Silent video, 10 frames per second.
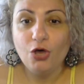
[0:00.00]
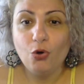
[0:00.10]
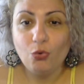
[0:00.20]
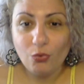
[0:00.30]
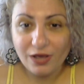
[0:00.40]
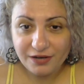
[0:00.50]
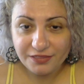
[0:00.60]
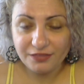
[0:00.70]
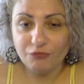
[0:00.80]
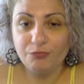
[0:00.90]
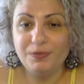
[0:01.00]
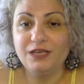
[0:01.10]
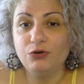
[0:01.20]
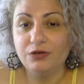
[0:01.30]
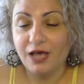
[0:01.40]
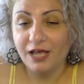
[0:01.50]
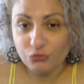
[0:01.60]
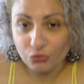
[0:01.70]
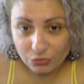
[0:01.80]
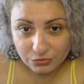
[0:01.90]
worthy of being
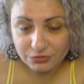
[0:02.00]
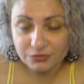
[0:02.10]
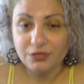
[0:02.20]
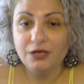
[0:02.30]
adored,